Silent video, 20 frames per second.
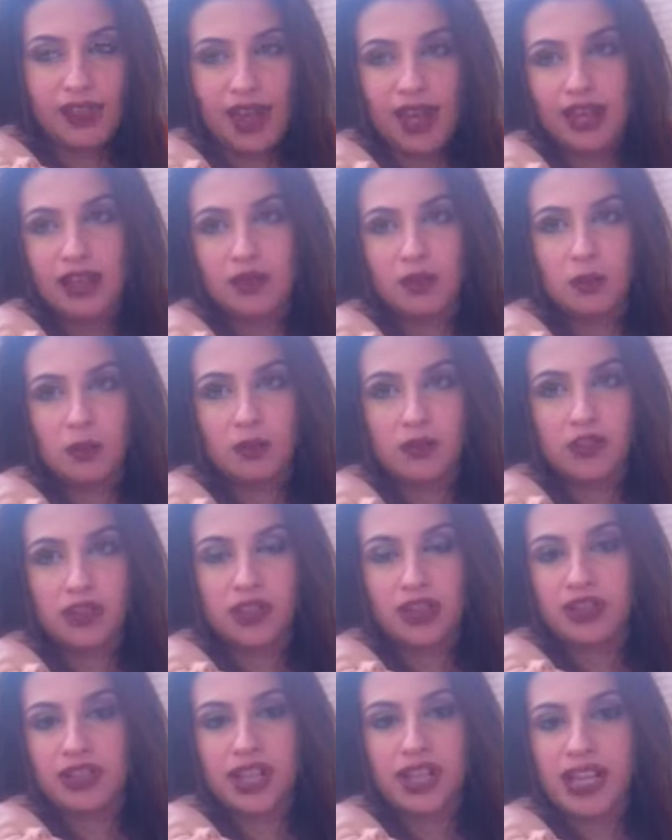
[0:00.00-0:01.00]
then
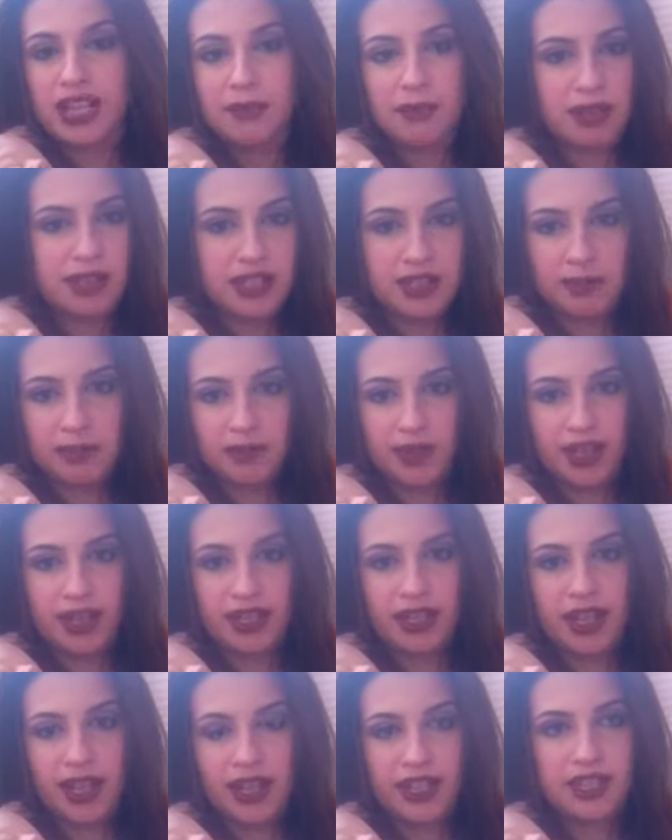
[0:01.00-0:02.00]
they're sending me
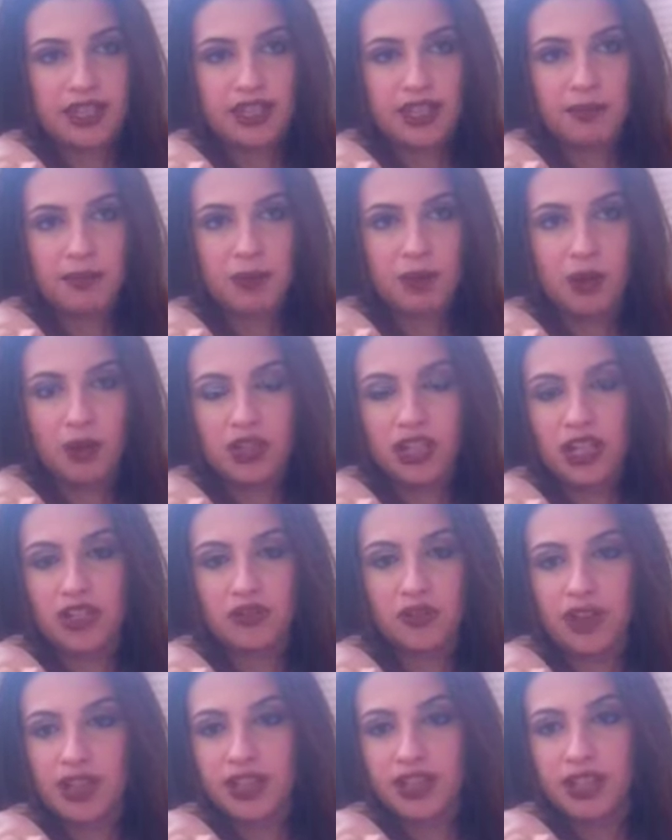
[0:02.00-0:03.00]
something. It's because I
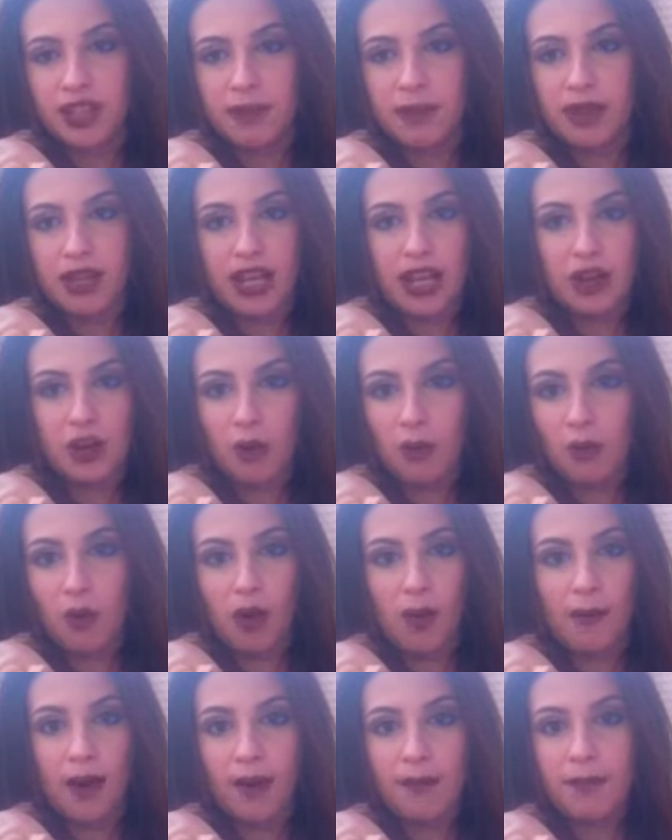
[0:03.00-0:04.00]
trust them, and they know
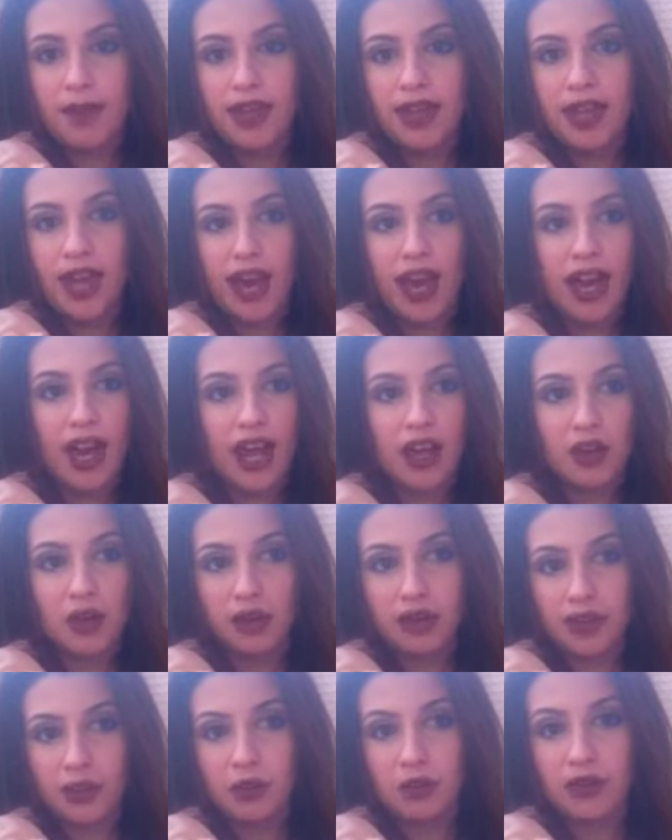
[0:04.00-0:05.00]
all about me, and I
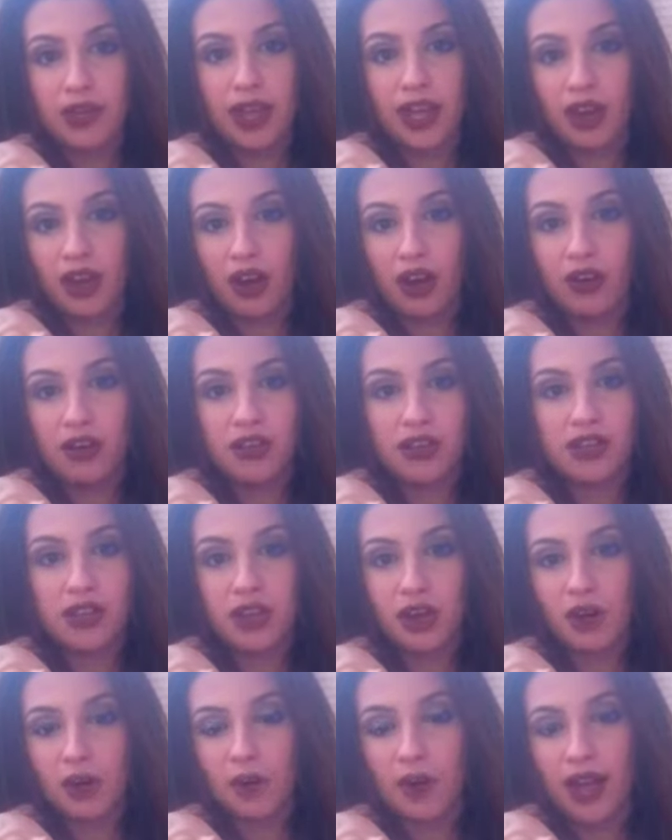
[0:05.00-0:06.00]
know who they are,
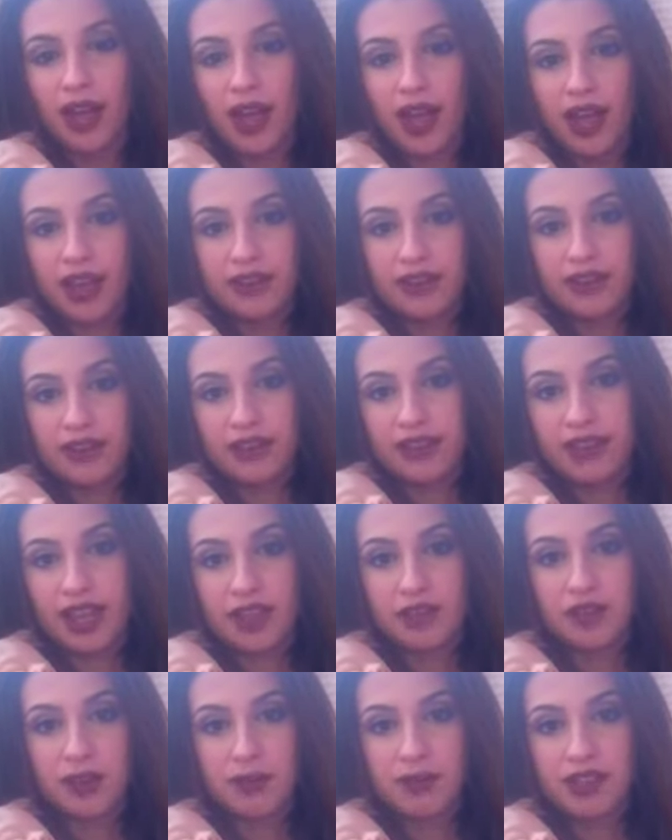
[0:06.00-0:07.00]
so
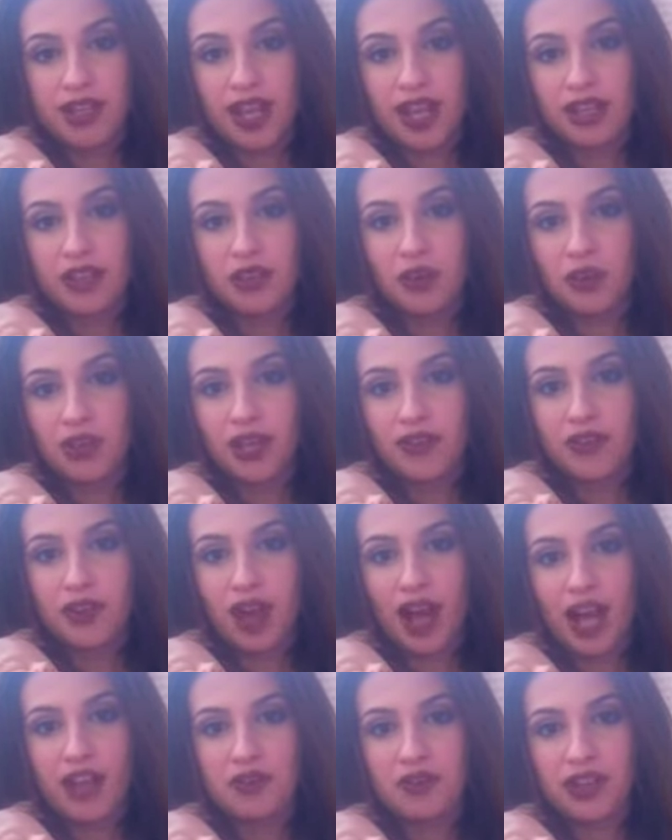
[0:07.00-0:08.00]
that's what I'm saying. Don't give
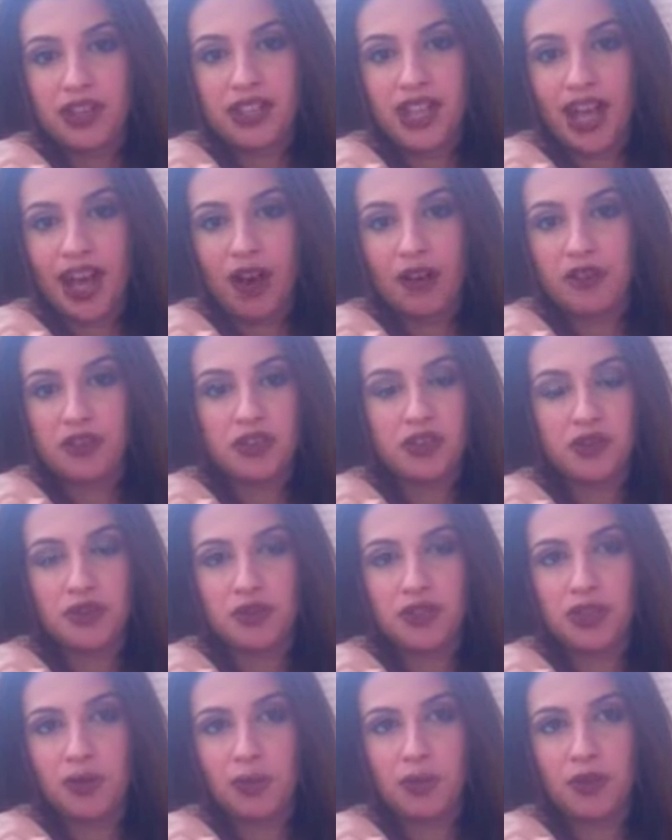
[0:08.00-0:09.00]
your address out
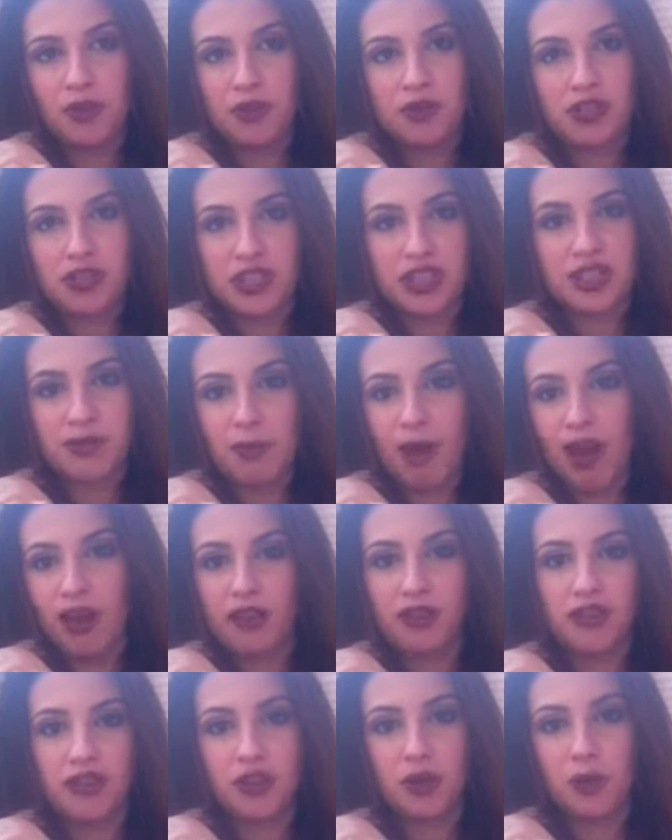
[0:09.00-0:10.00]
to someone who just
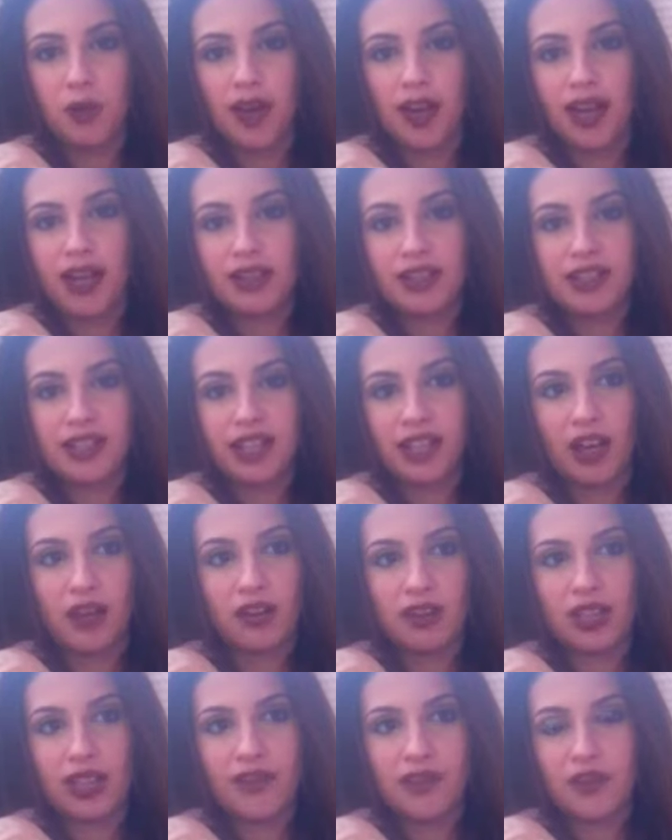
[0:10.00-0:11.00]
smiles your way and is like,
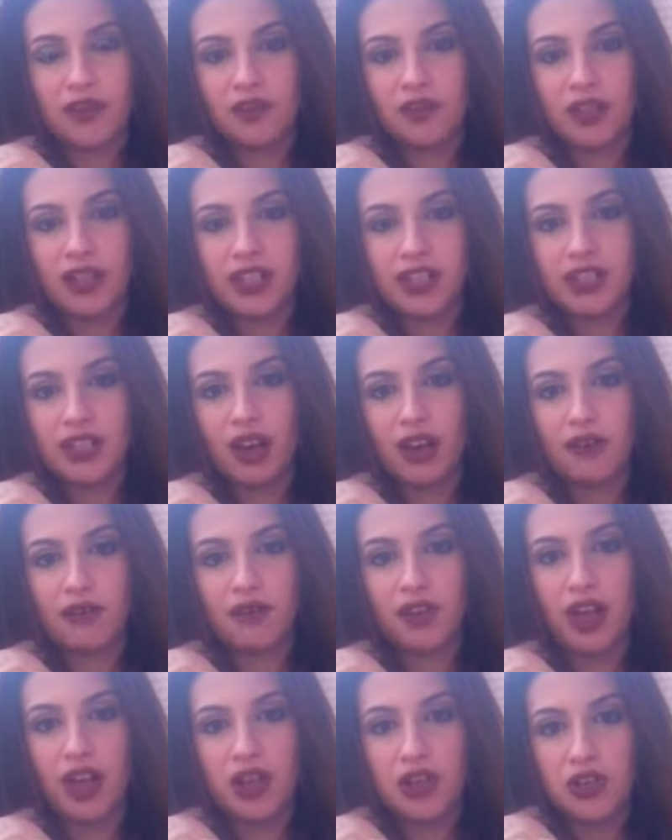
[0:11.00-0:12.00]
I'll give you free stuff.
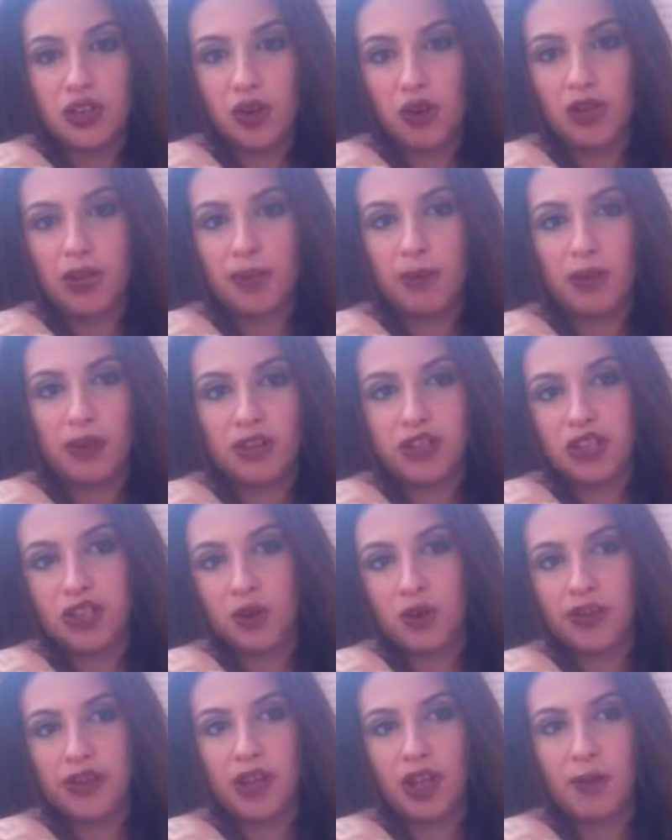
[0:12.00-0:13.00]
Know the person,
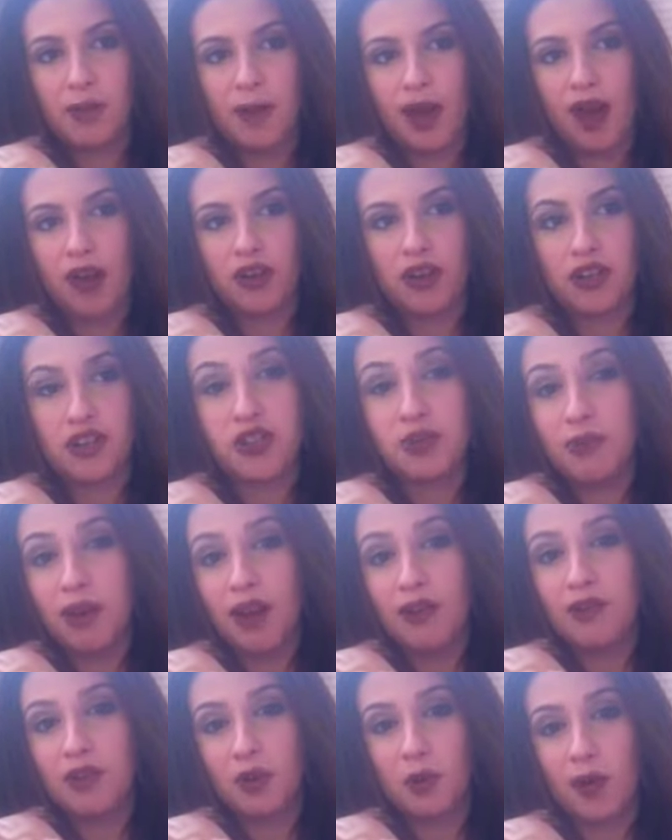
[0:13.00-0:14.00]
know what they're about, because you
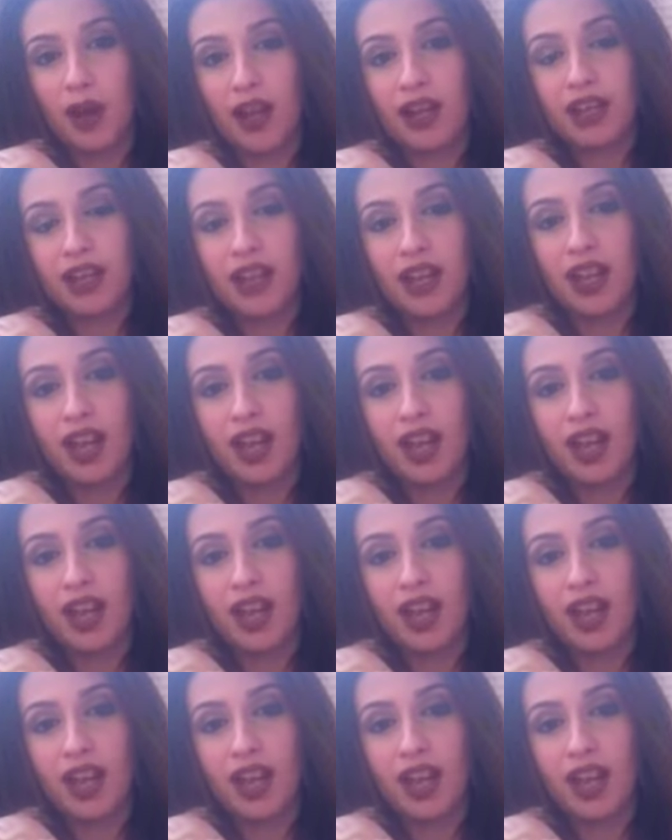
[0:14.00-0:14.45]
might regret